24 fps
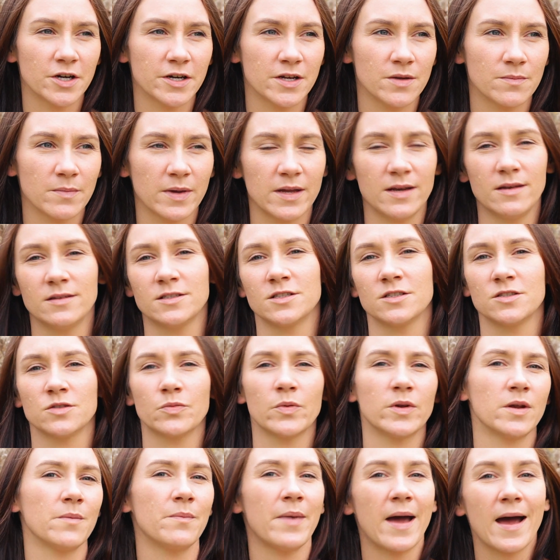you might just
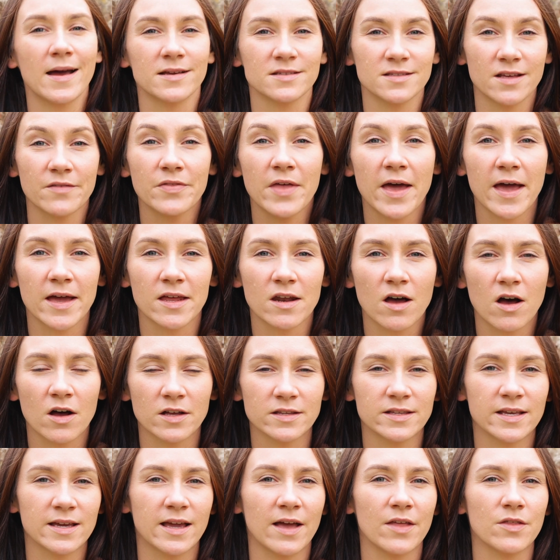want to pass on the henna
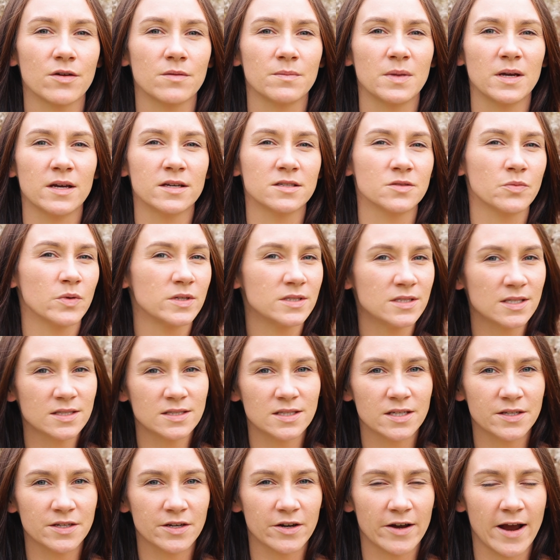altogether, because once it's
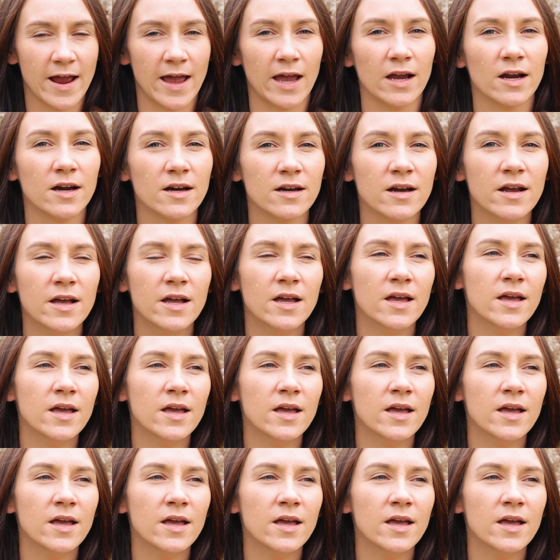in your hair,